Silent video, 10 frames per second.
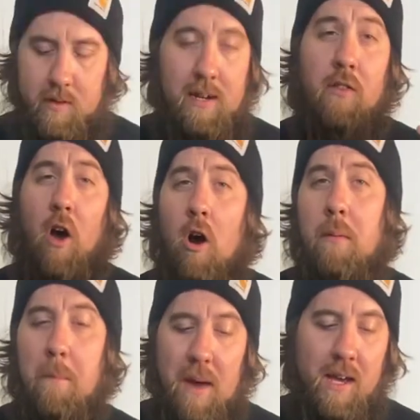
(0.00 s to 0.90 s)
Now, the
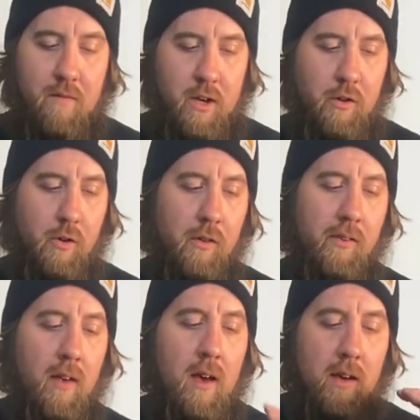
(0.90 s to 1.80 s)
Arrma Mega
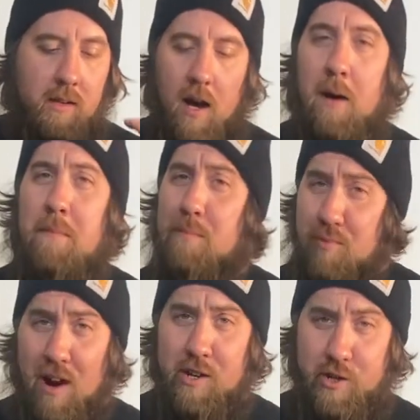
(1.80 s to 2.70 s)
Vehicles come
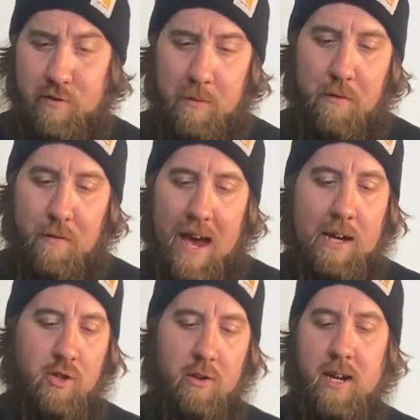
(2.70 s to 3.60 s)
brushed from the
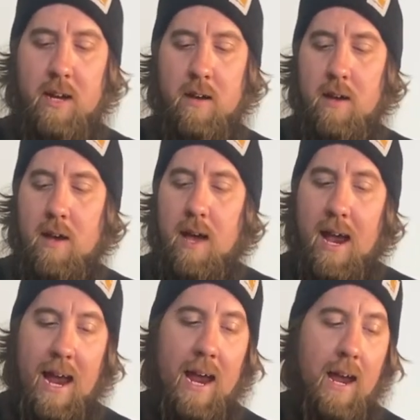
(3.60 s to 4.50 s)
factory,
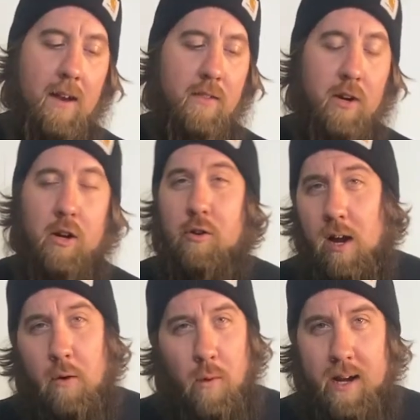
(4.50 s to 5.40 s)
and they're a
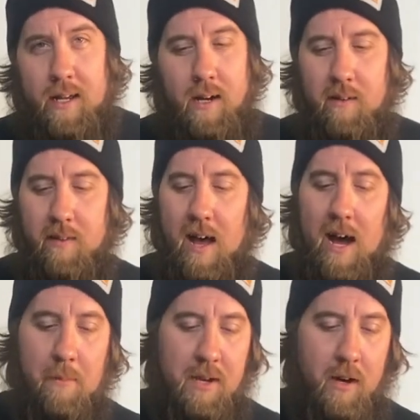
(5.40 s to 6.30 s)
great way to get into the
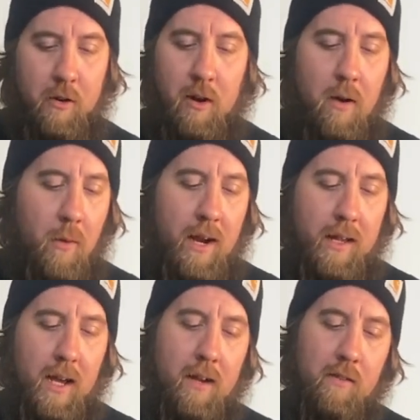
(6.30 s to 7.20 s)
hobby, a great way to
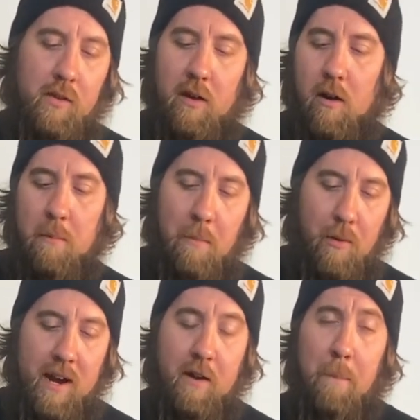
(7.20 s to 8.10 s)
get into the Arrma
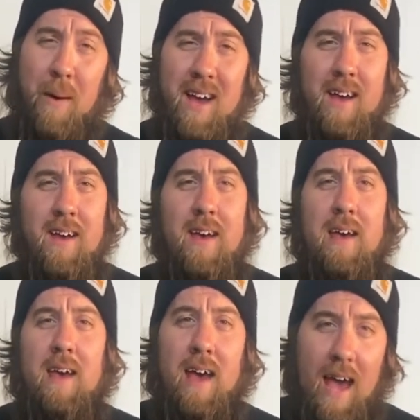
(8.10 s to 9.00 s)
brand, but
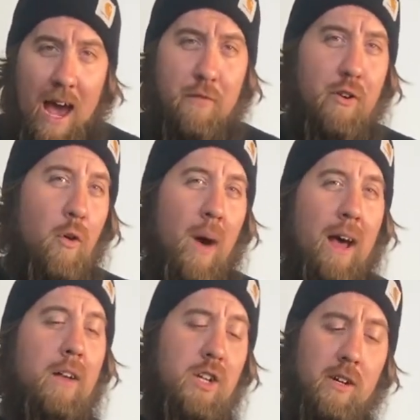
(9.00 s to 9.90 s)
after a
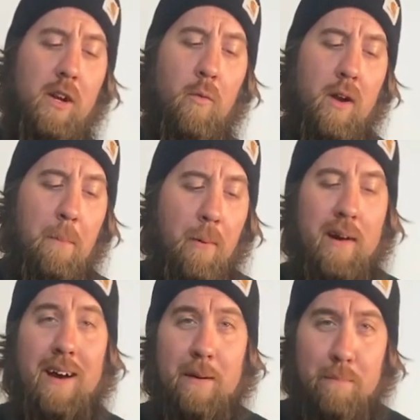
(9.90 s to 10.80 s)
while, you're going to want to put
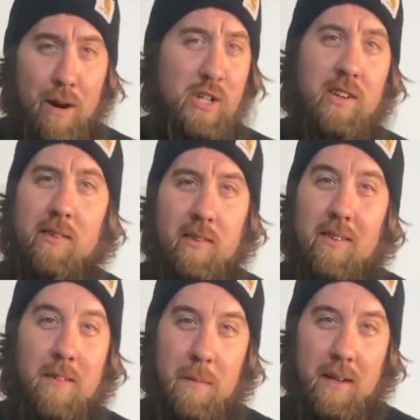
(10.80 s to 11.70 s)
a brushless
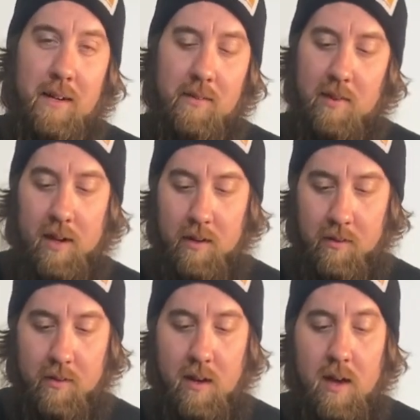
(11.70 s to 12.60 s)
system in these
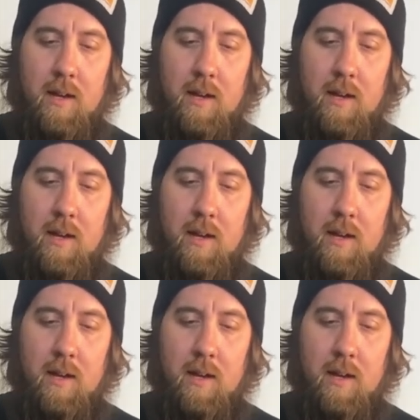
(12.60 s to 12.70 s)
things.